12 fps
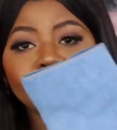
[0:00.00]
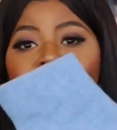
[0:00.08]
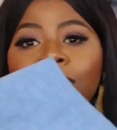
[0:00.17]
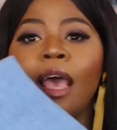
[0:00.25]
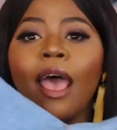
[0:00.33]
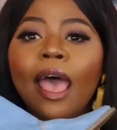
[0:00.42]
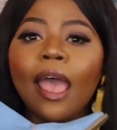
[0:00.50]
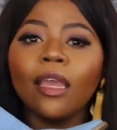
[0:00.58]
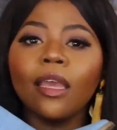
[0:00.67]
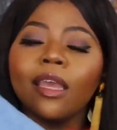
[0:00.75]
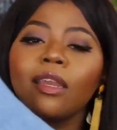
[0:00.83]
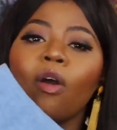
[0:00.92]

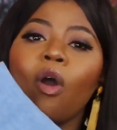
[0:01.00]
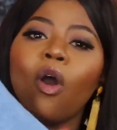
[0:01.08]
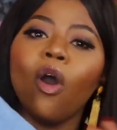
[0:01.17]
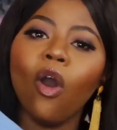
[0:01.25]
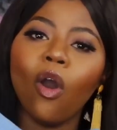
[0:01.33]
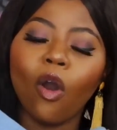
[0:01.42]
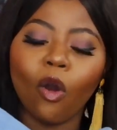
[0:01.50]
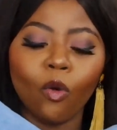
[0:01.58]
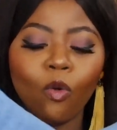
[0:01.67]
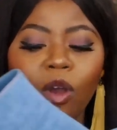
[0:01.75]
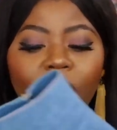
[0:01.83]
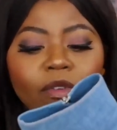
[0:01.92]
Tag and all.
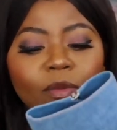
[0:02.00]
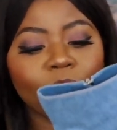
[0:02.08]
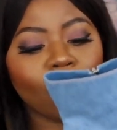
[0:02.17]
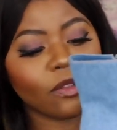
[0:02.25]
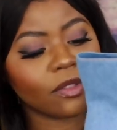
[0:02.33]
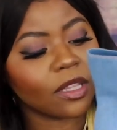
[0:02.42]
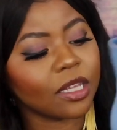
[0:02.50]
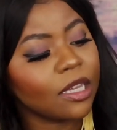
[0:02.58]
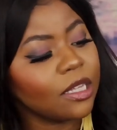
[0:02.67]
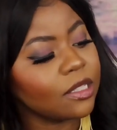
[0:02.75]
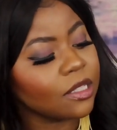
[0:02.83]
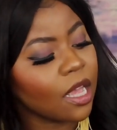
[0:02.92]
Whoever bought
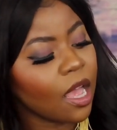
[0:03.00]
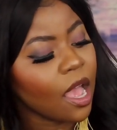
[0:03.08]
these,